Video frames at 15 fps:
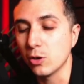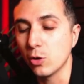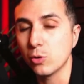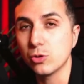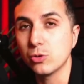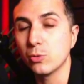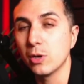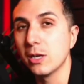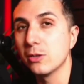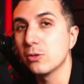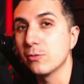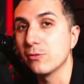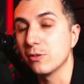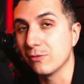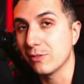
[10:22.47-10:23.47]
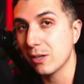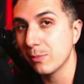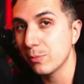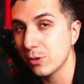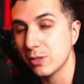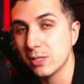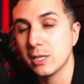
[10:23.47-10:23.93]
close rate to
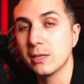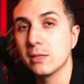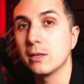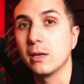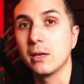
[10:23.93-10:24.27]
15%.